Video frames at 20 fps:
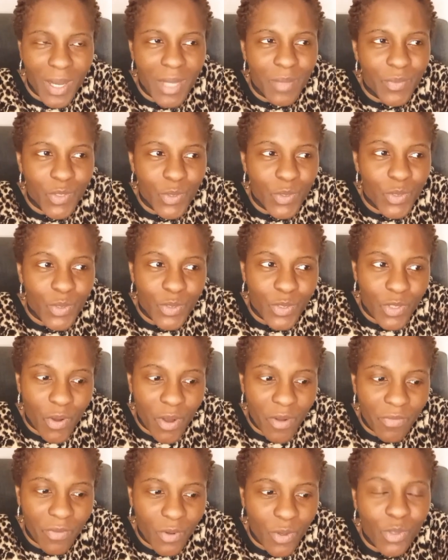I'm so
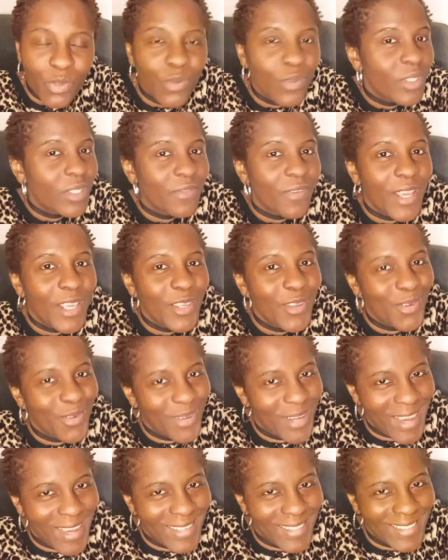sorry for not notifying you
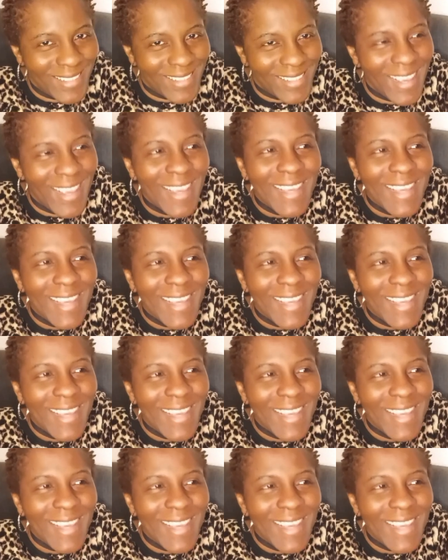guys.